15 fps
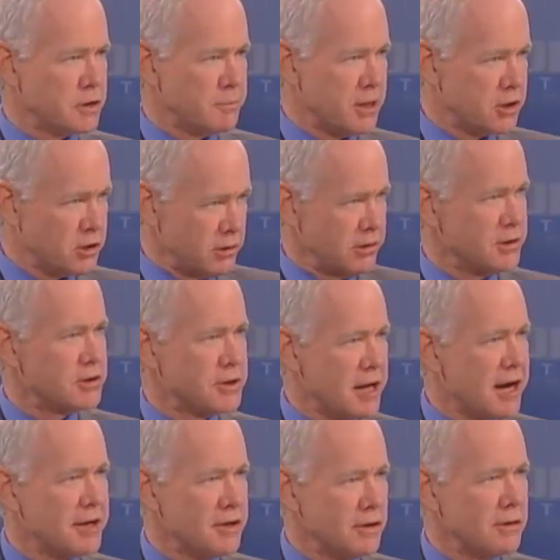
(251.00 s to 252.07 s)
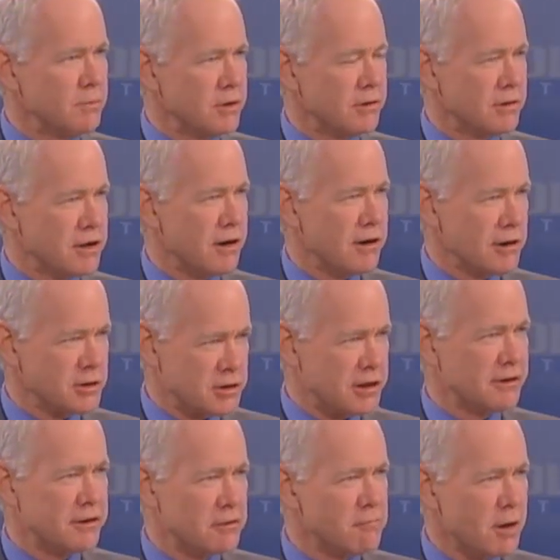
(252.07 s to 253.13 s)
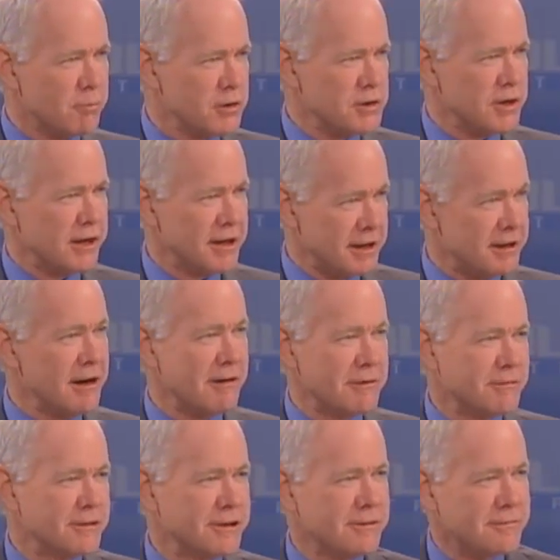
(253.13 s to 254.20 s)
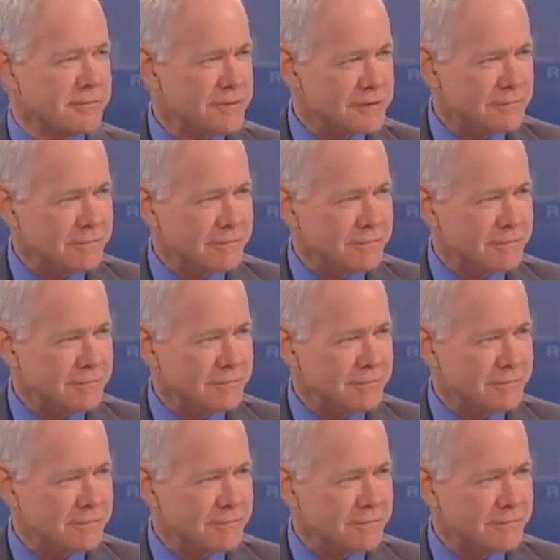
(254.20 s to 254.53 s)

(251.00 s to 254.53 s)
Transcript: specialists tie in with the cars that they're representing at auto shows?